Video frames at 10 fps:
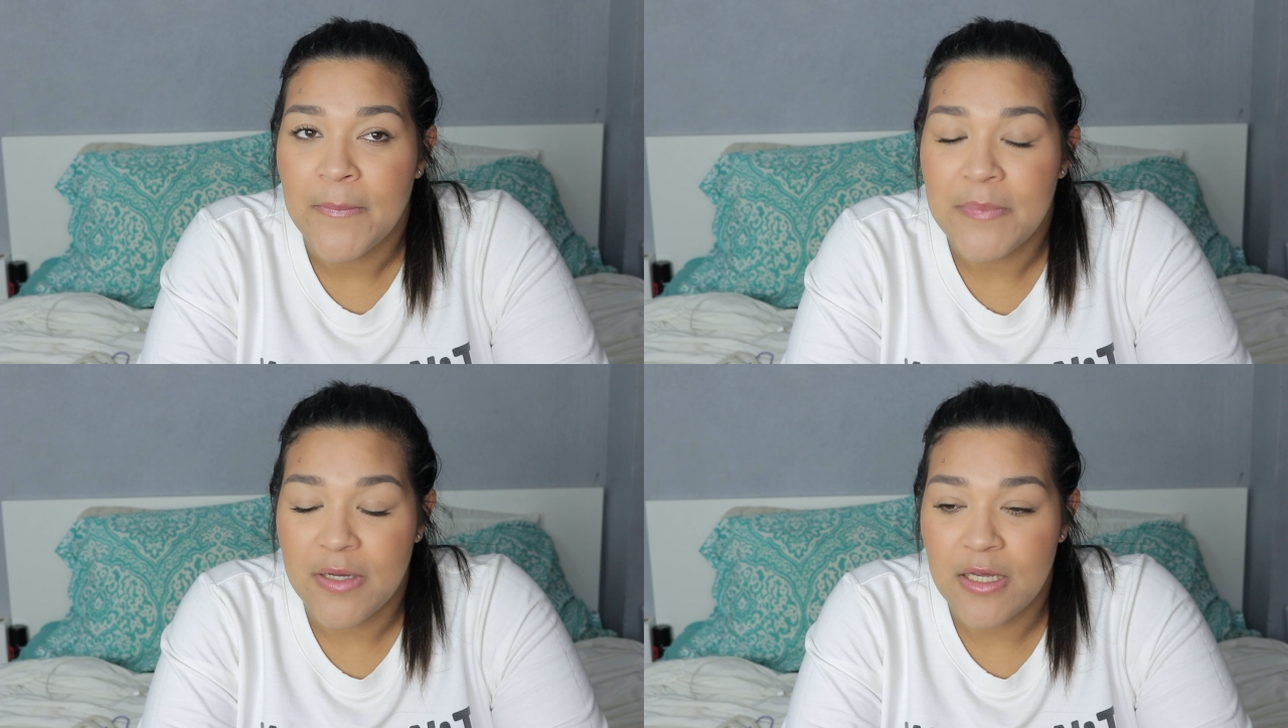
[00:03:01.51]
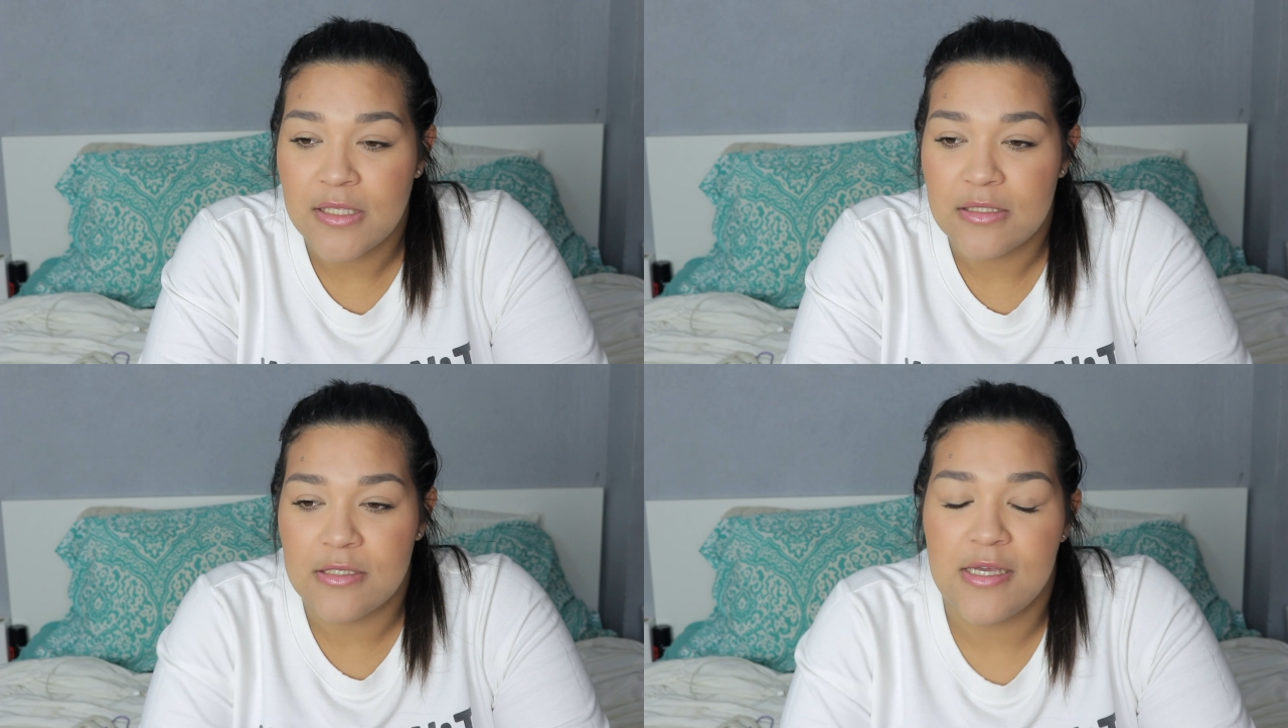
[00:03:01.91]

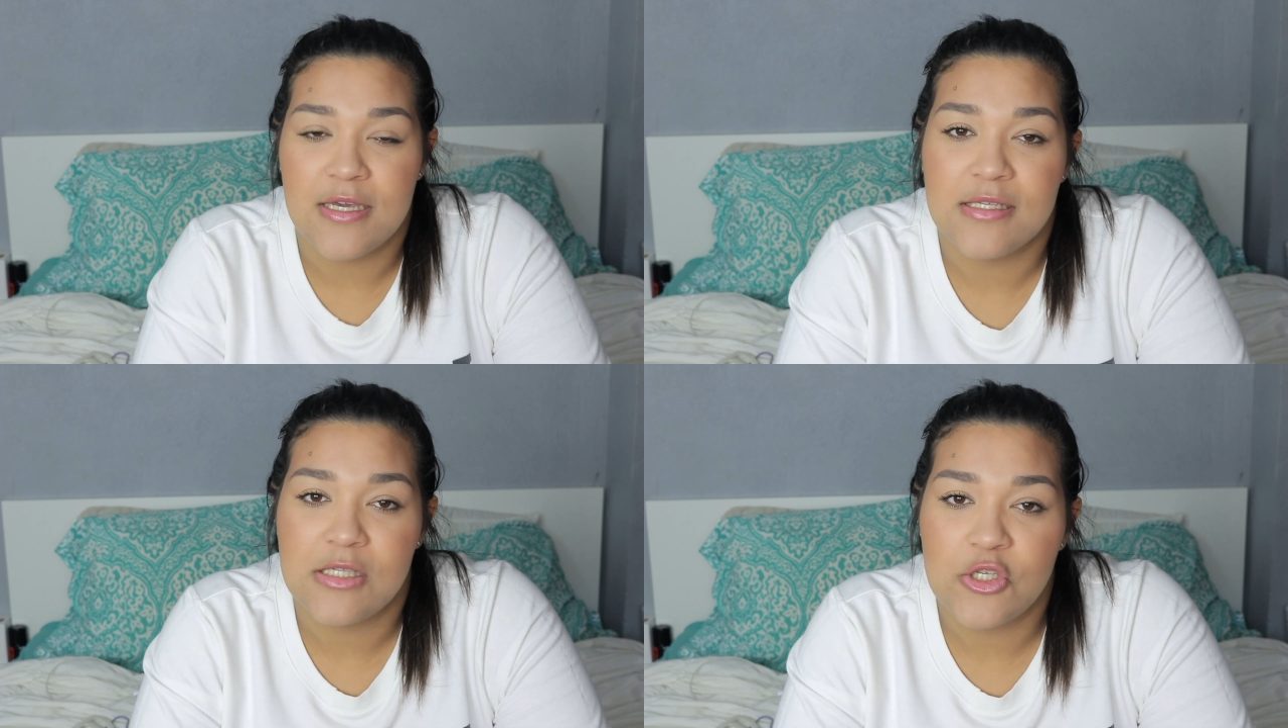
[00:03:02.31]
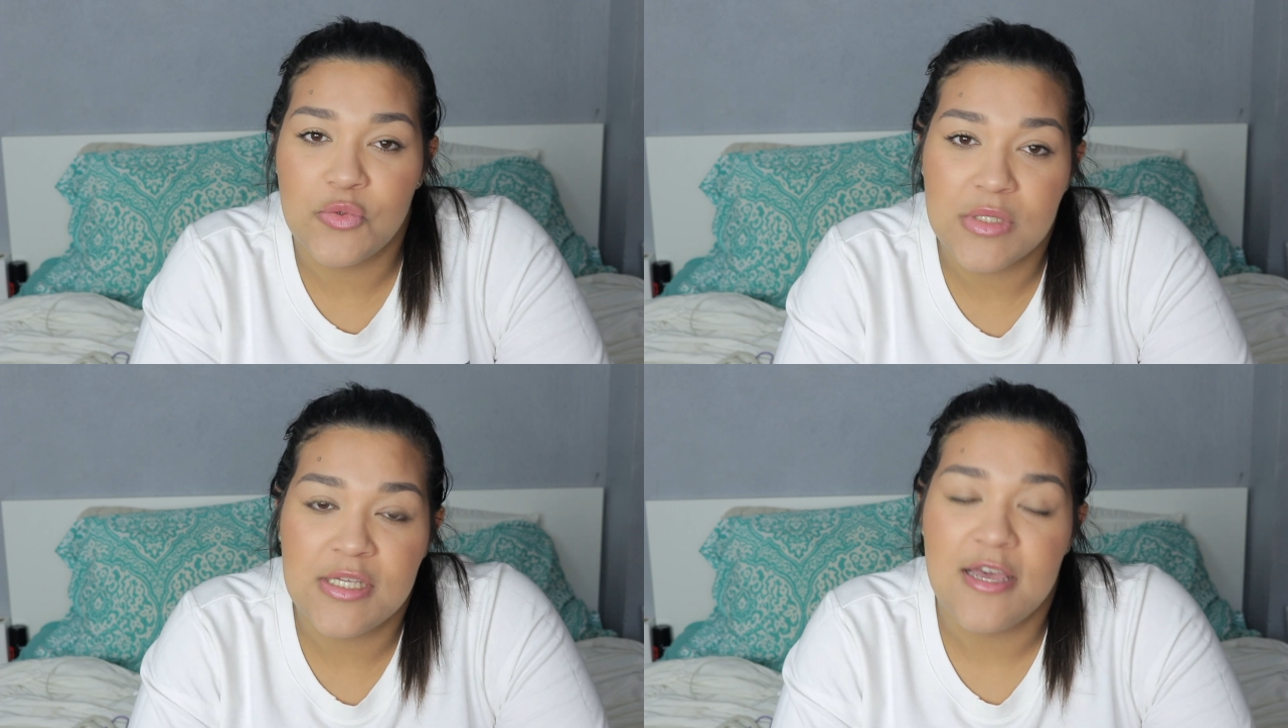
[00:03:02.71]
But today is
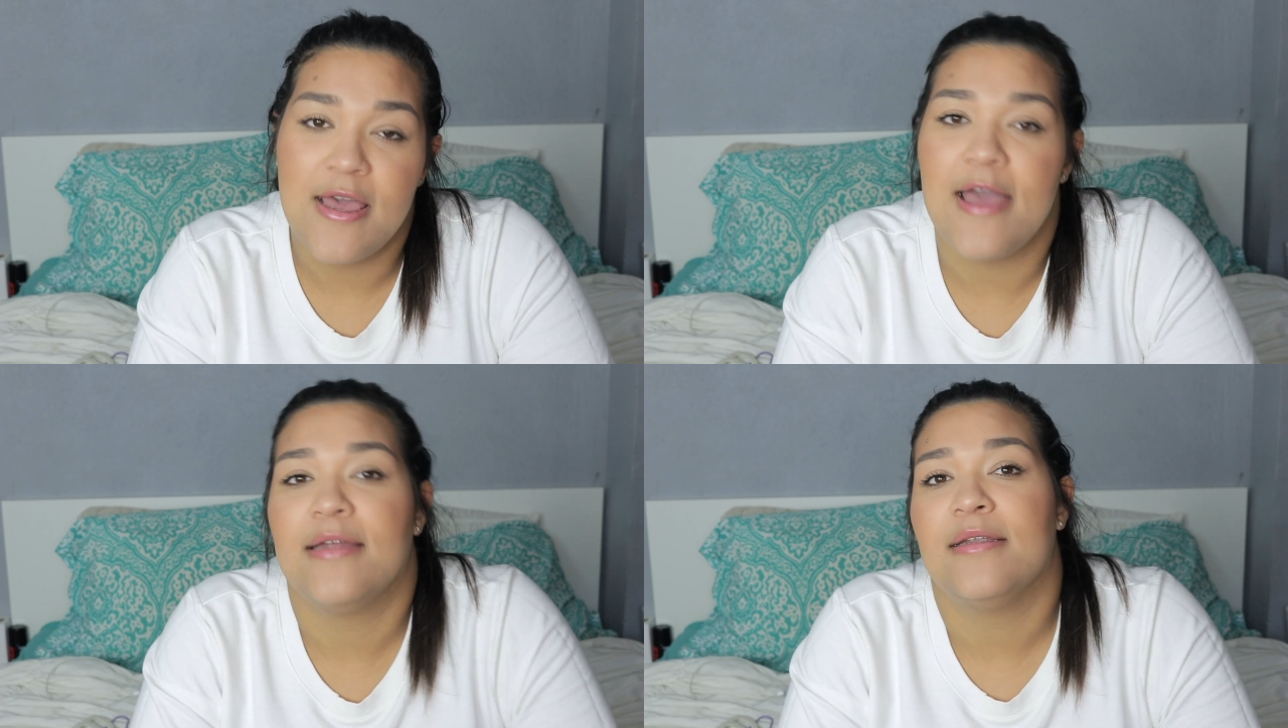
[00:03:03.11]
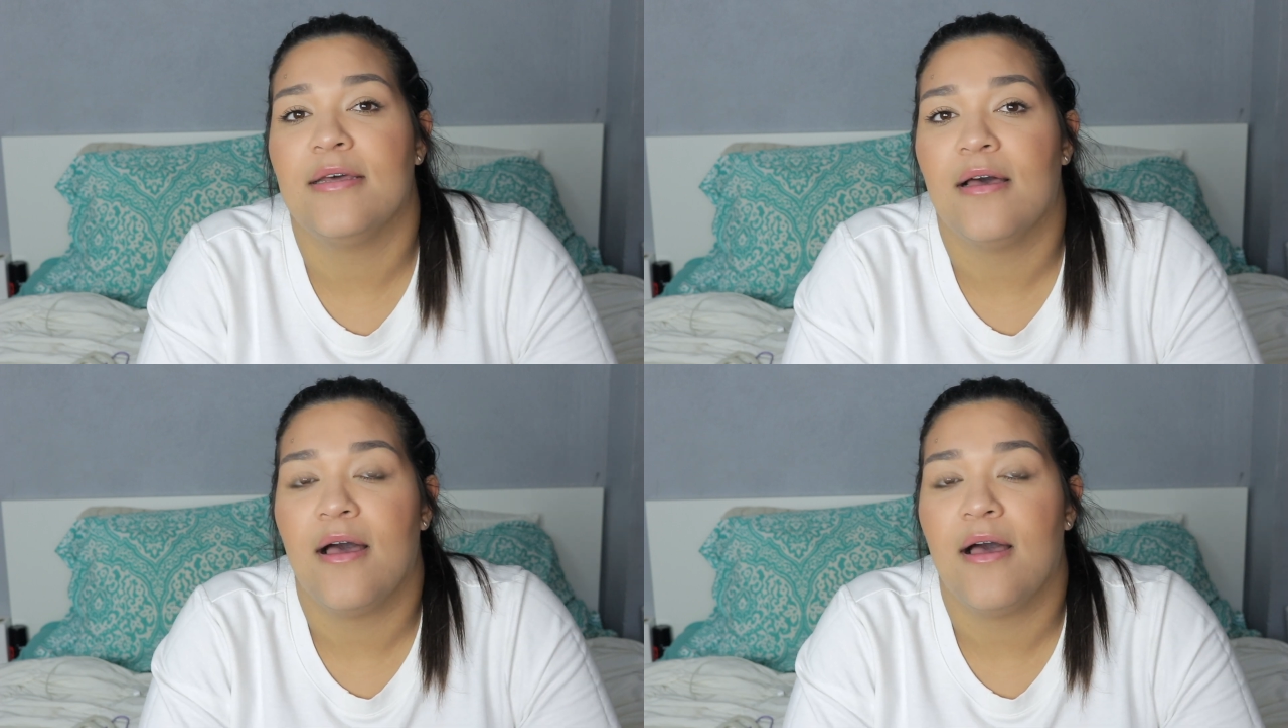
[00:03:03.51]
Tuesday, and